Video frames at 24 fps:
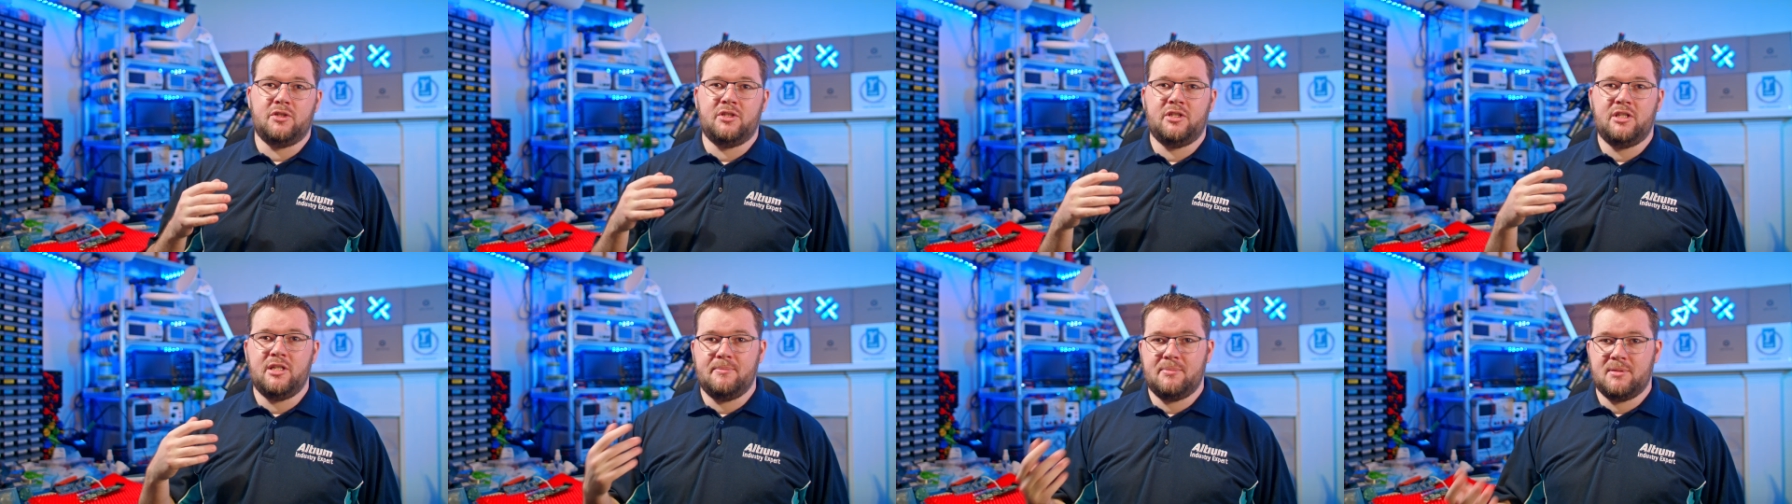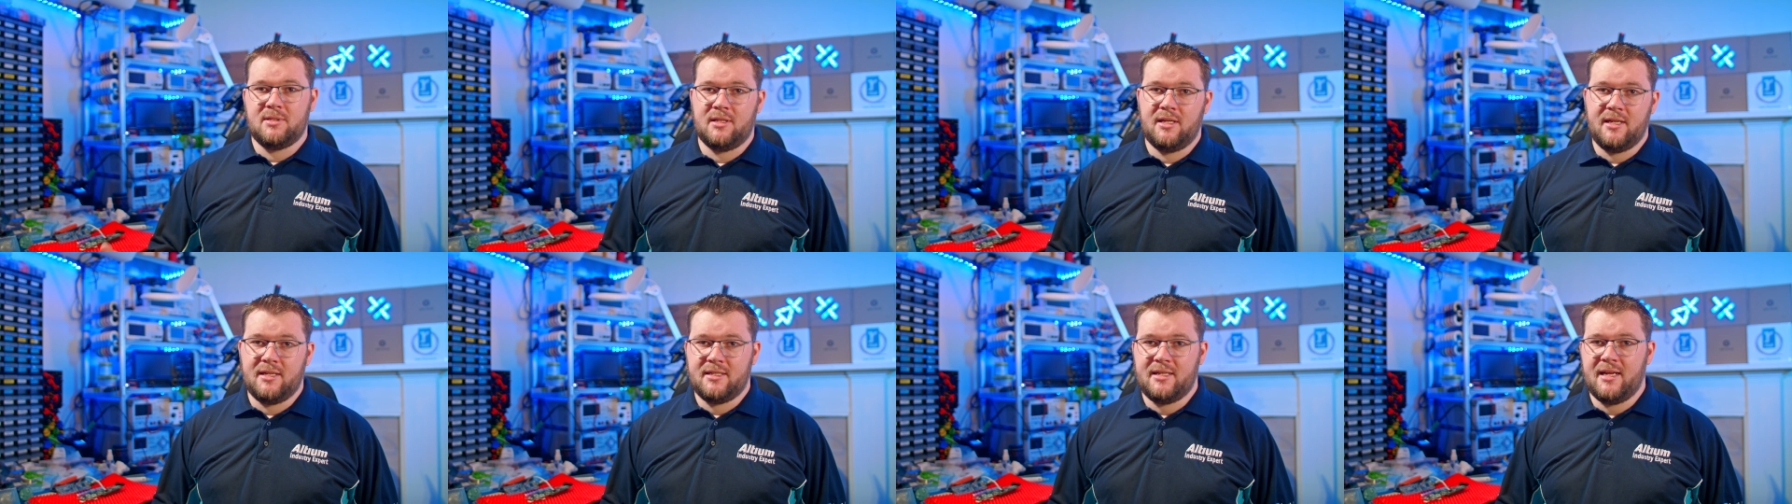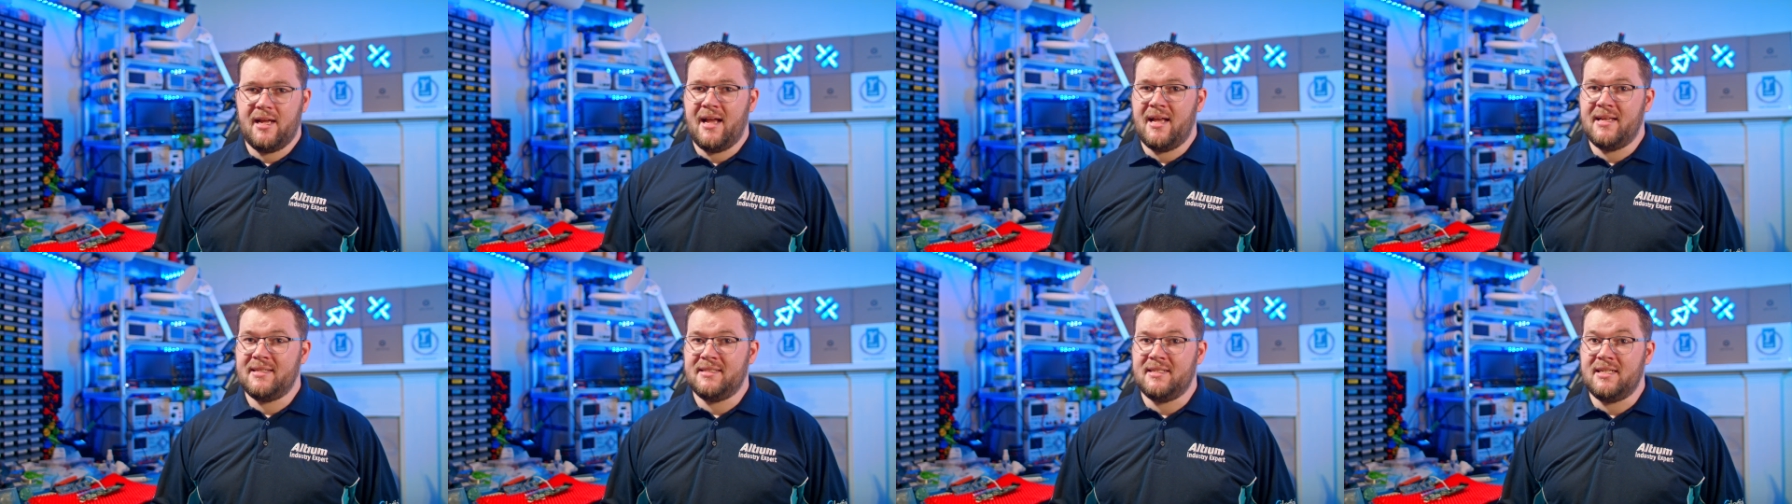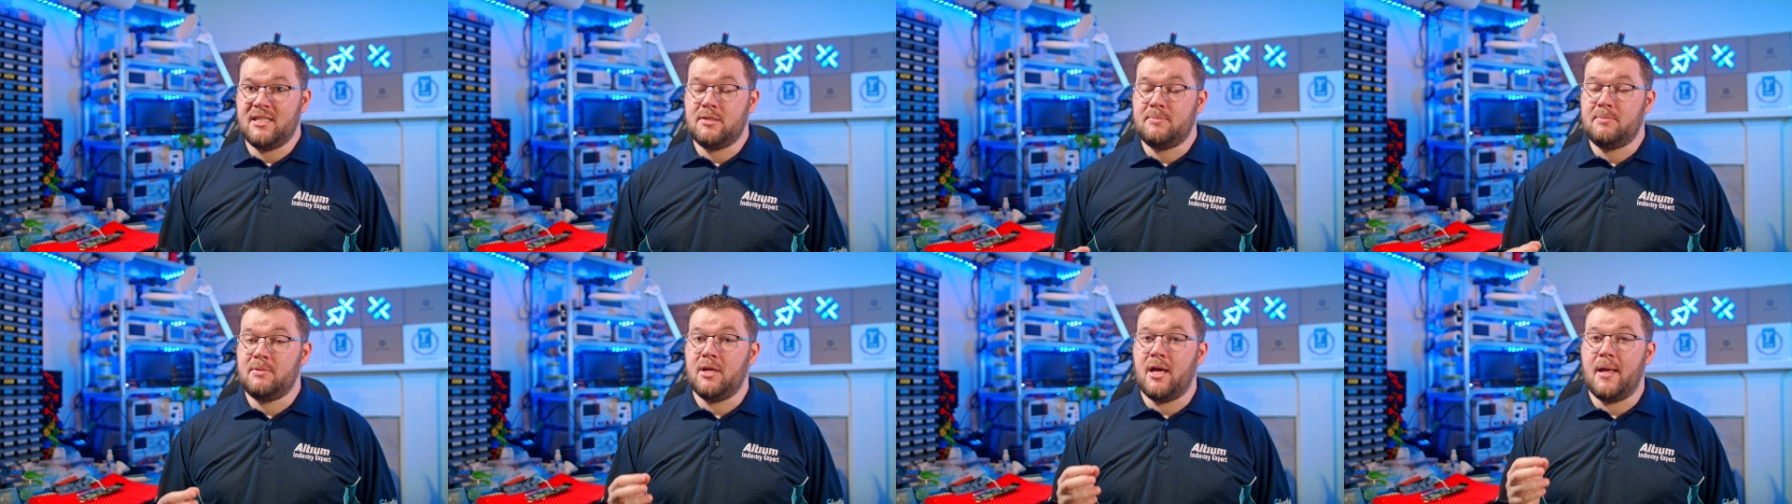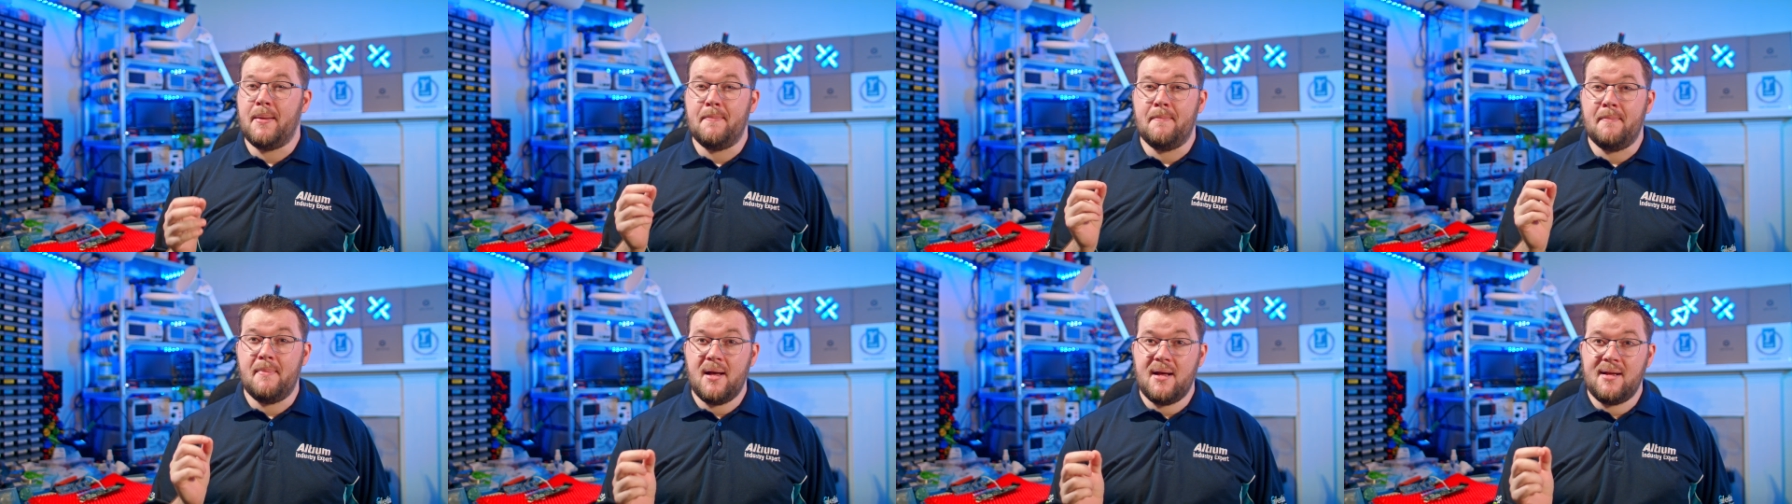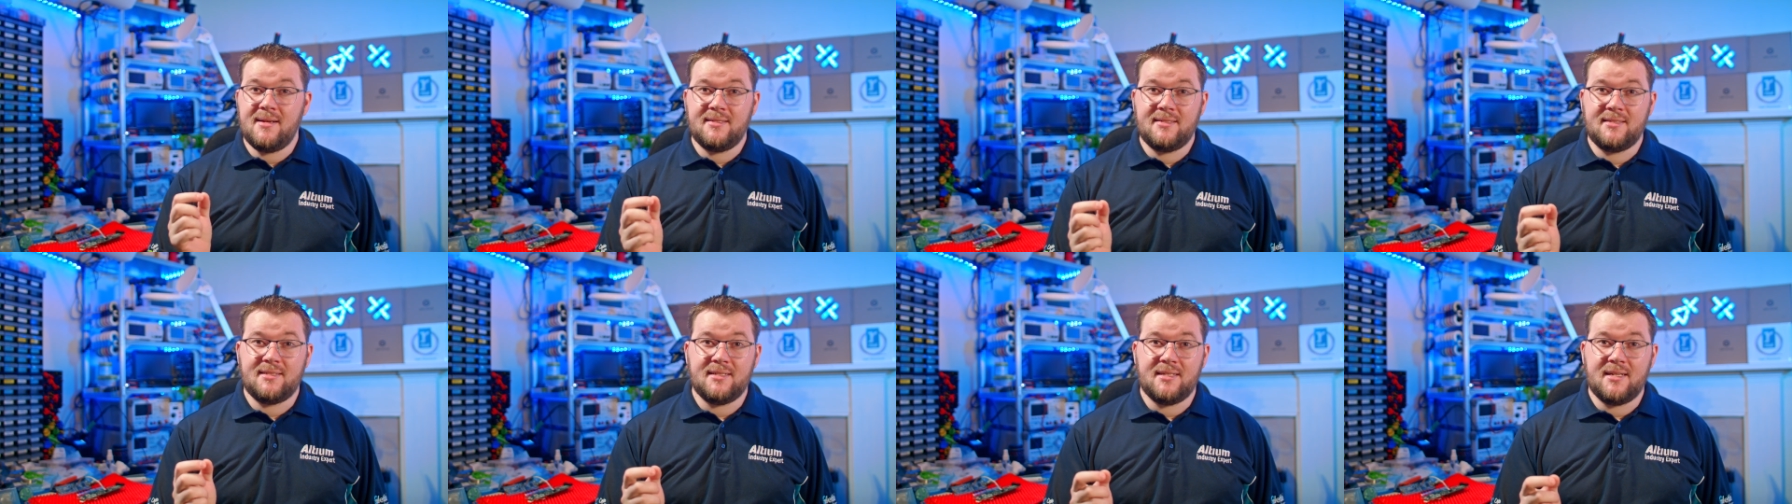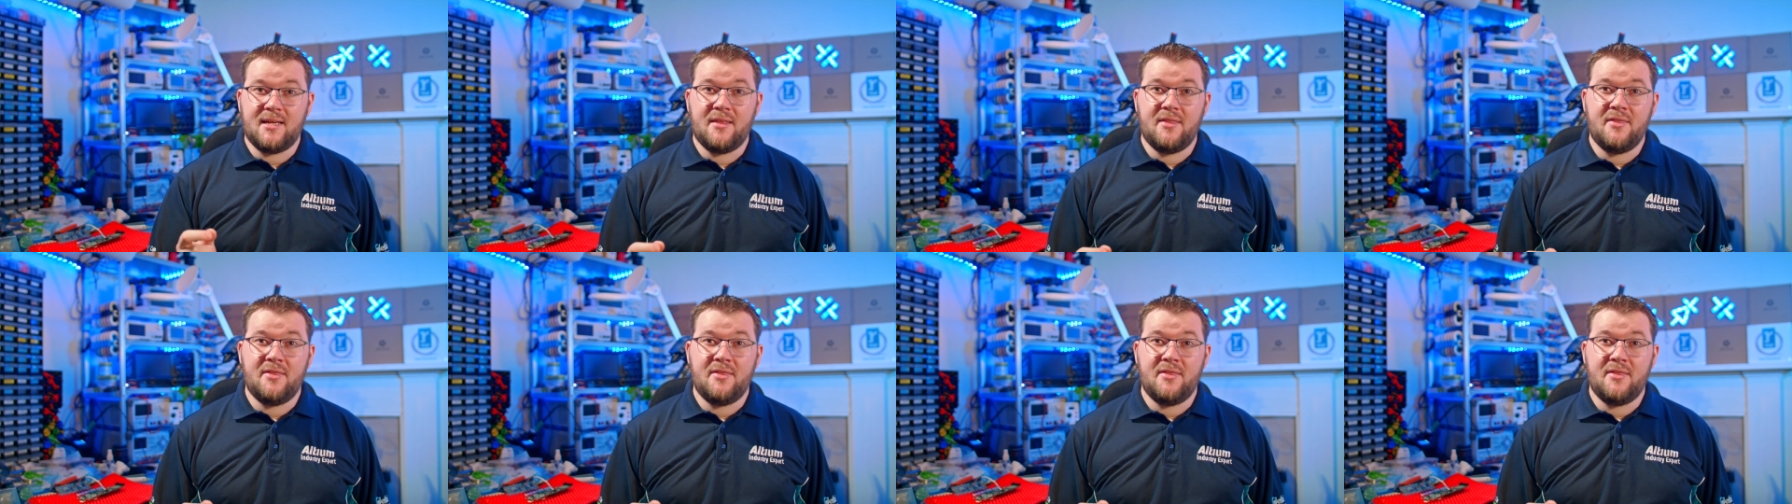chip select as an SPI master,